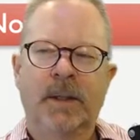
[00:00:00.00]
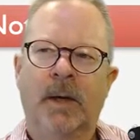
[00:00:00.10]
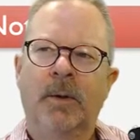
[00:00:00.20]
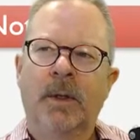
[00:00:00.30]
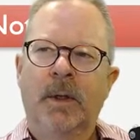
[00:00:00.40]

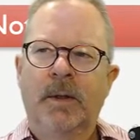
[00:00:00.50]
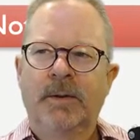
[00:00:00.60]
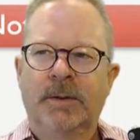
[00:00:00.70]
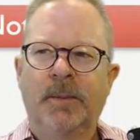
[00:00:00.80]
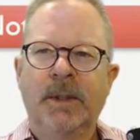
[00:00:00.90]
Now,
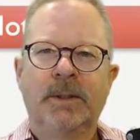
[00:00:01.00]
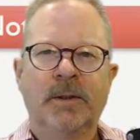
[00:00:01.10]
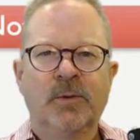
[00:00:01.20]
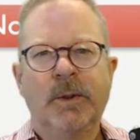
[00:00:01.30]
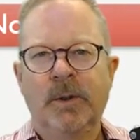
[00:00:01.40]
some of these
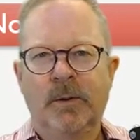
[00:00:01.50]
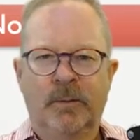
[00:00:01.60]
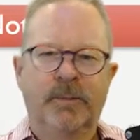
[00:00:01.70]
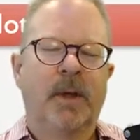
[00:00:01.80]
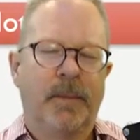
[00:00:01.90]
things we
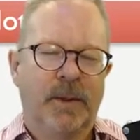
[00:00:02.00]
do,